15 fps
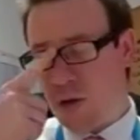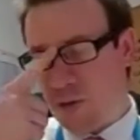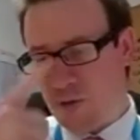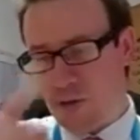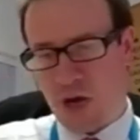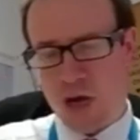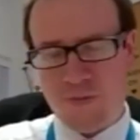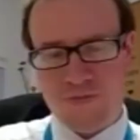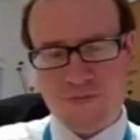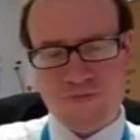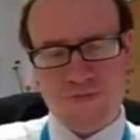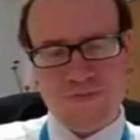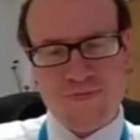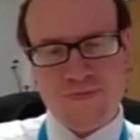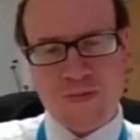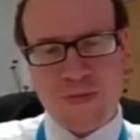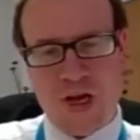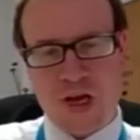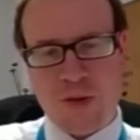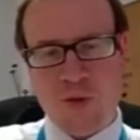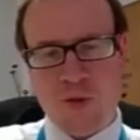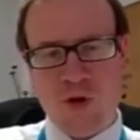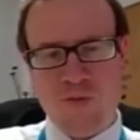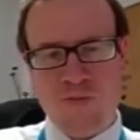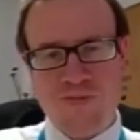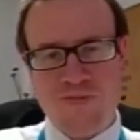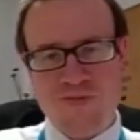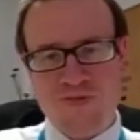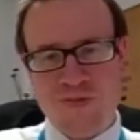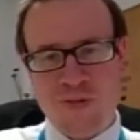Okay. Any more?
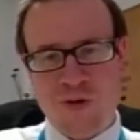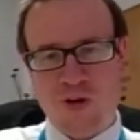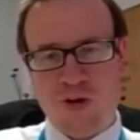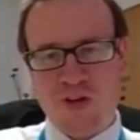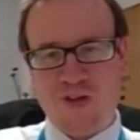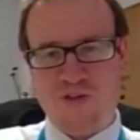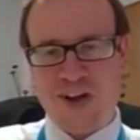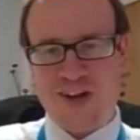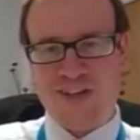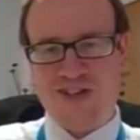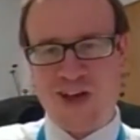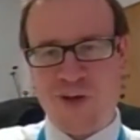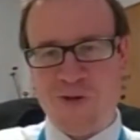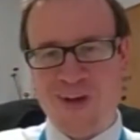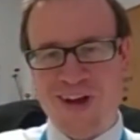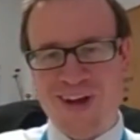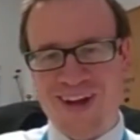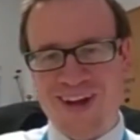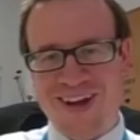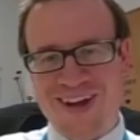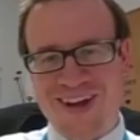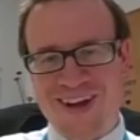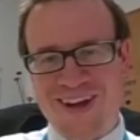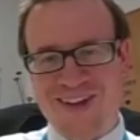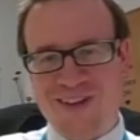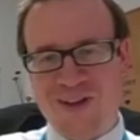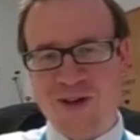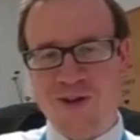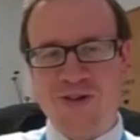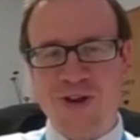Or are they ready to go?
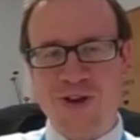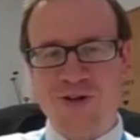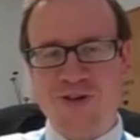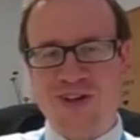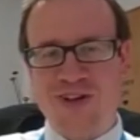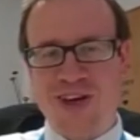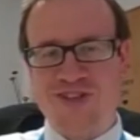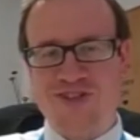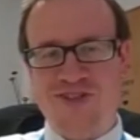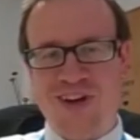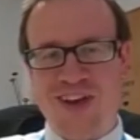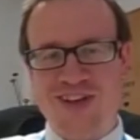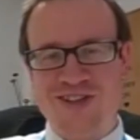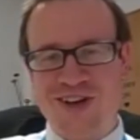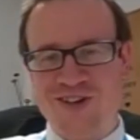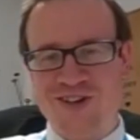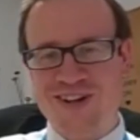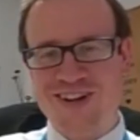They look dressed and ready, so.